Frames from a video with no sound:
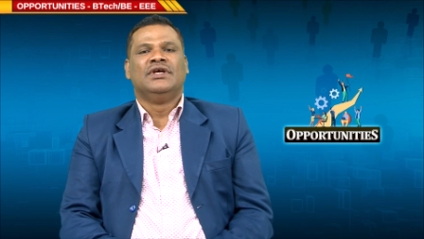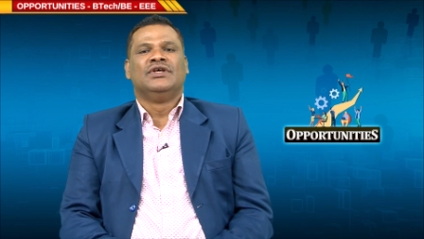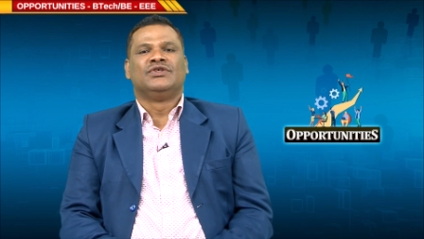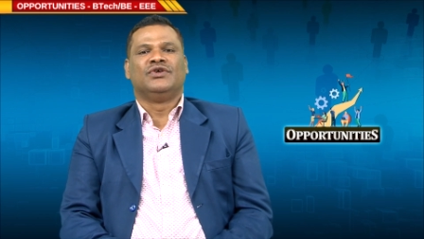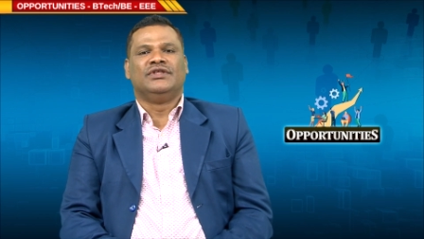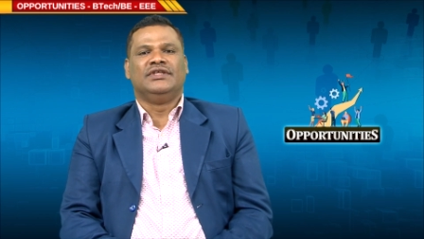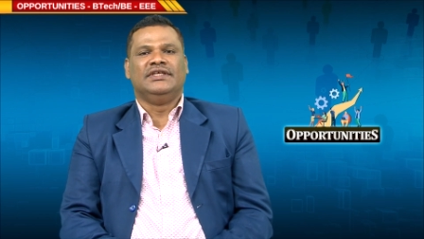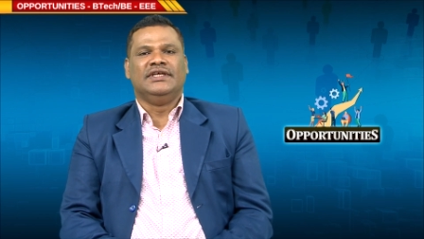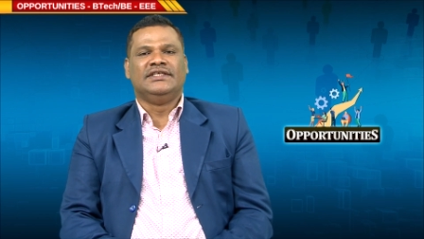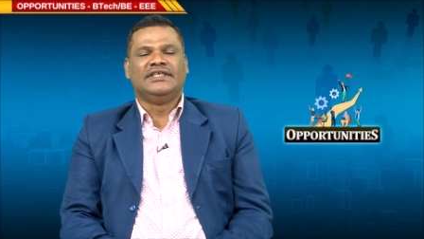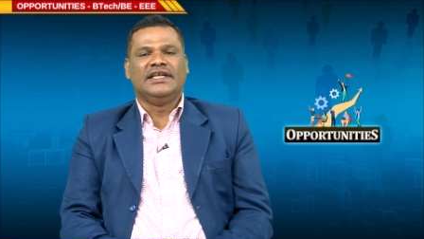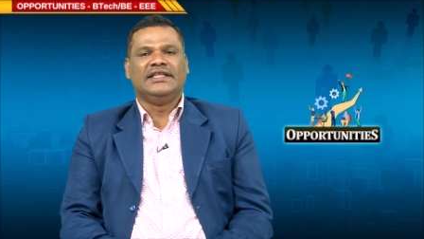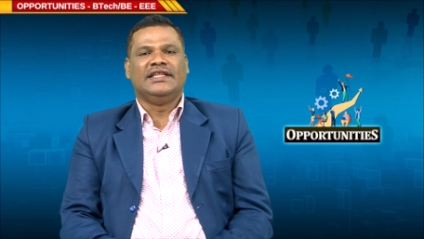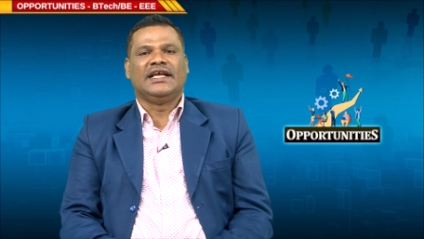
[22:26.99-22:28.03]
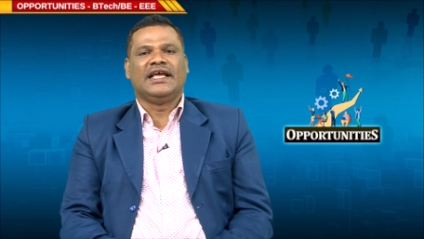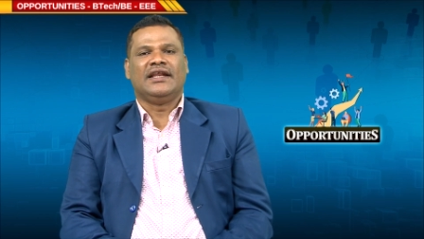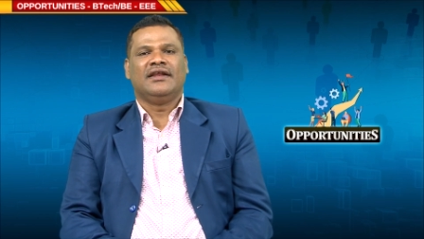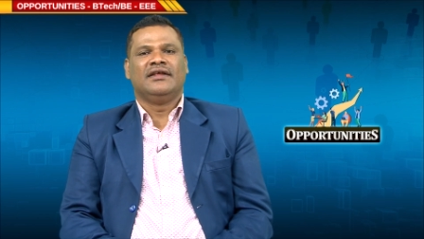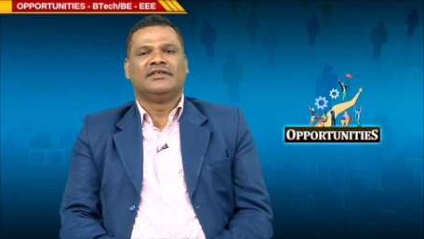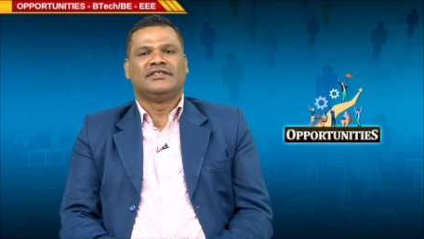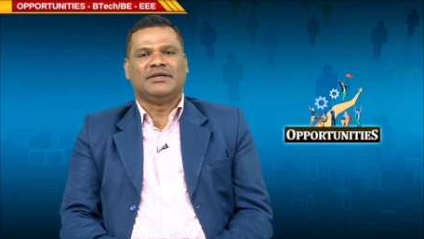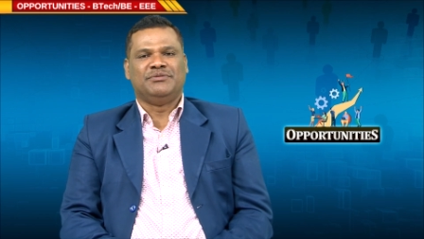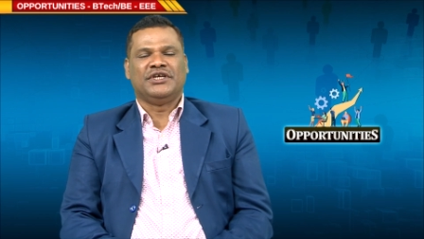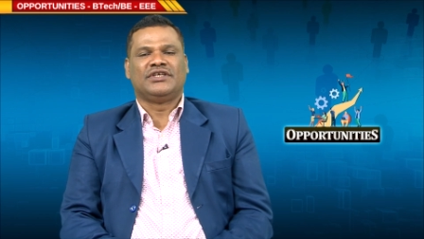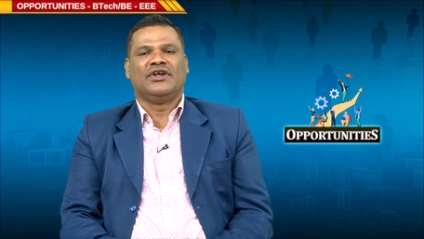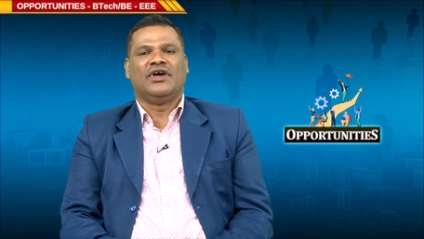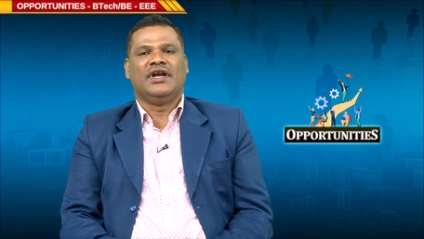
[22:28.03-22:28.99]
So, easily they can
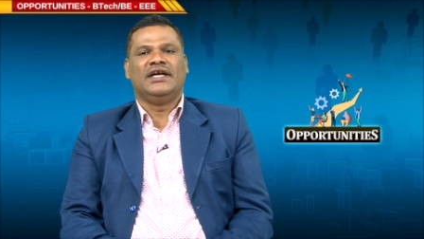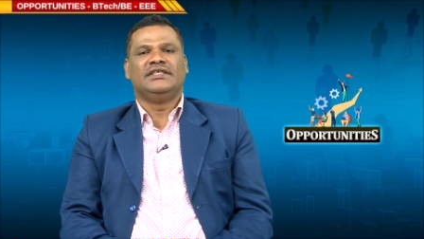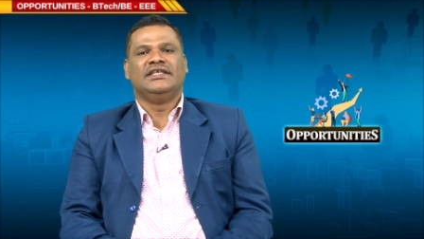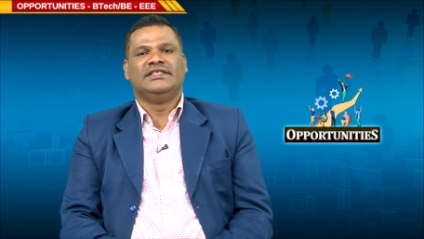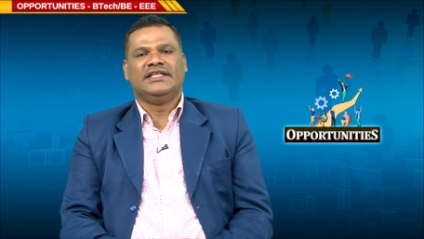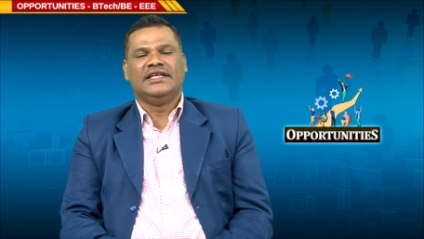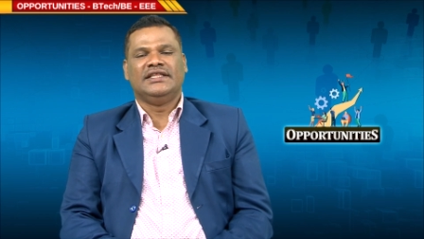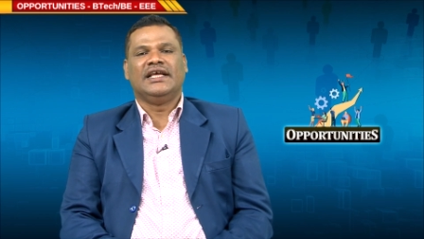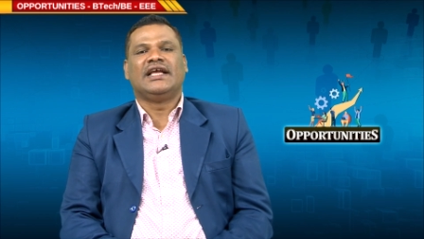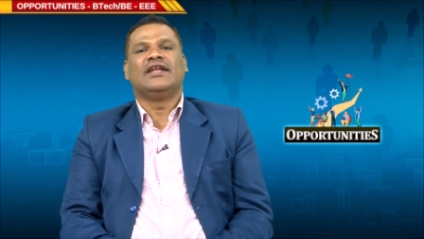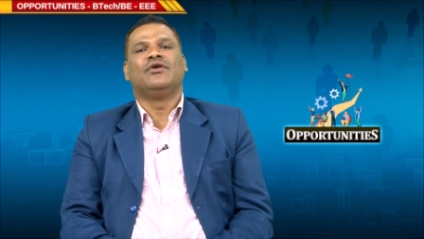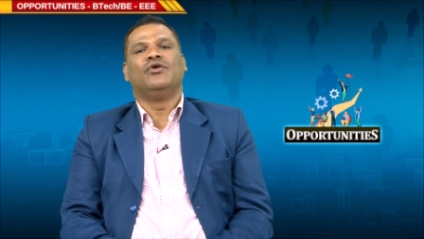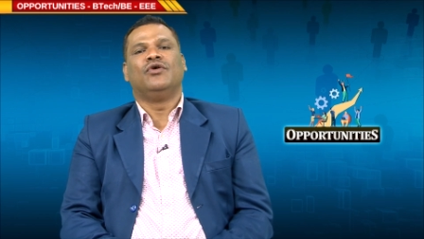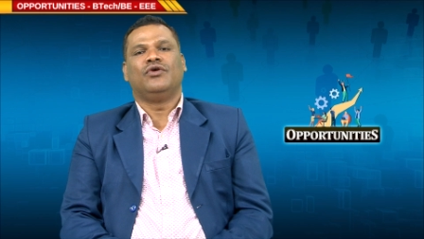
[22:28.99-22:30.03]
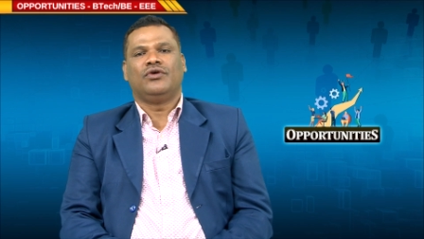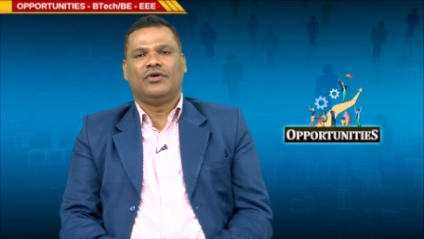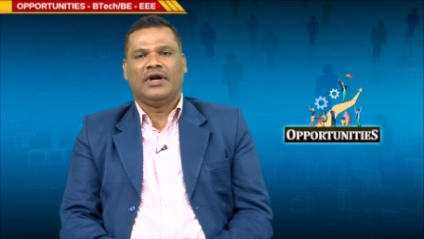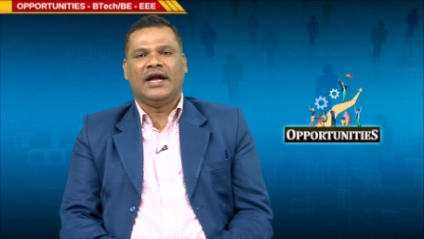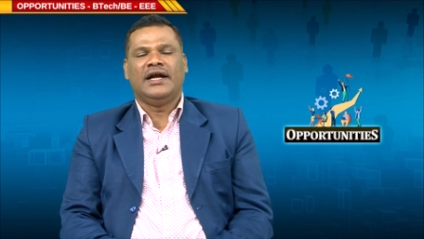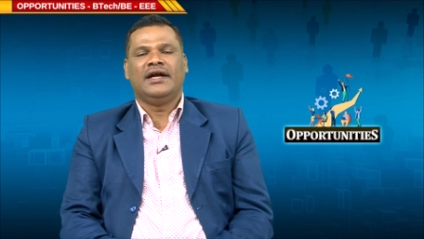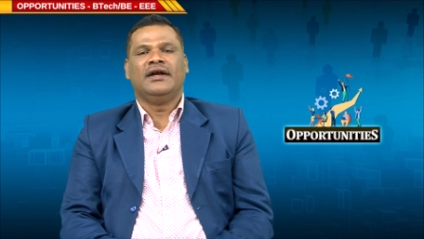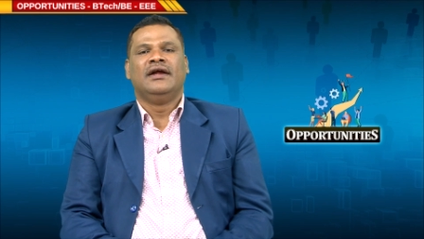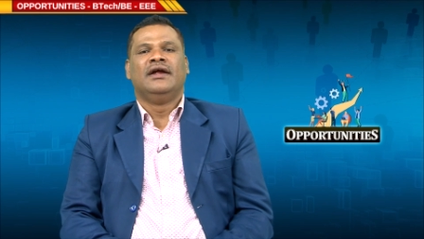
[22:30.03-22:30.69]
subject knowledge, easily they can go and